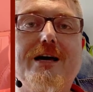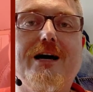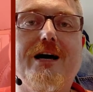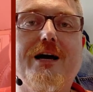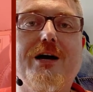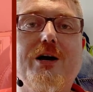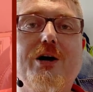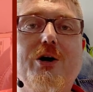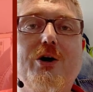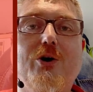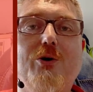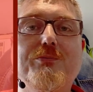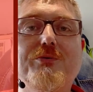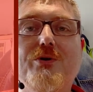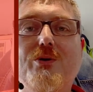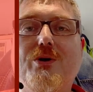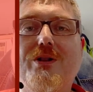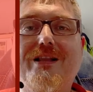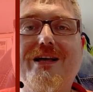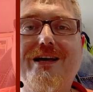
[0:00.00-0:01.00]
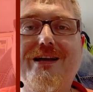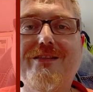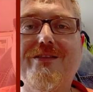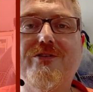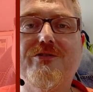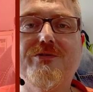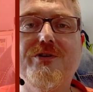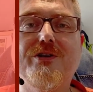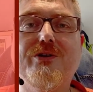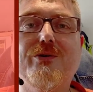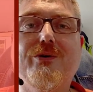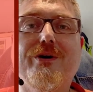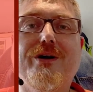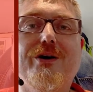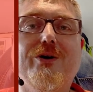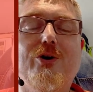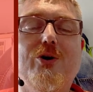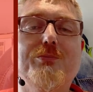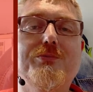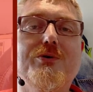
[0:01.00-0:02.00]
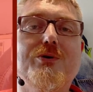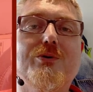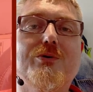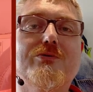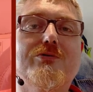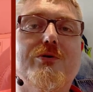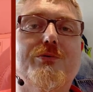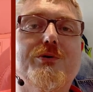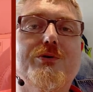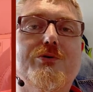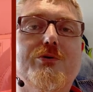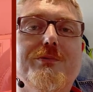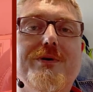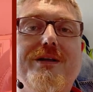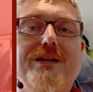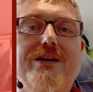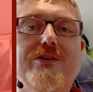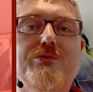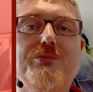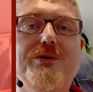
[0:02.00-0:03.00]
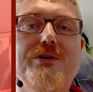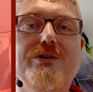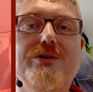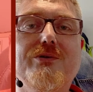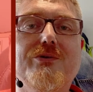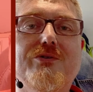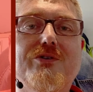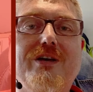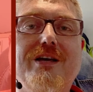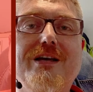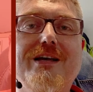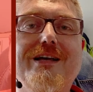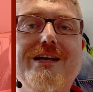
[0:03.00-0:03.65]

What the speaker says: I hope you like this video. I hope you look forward to my next videos.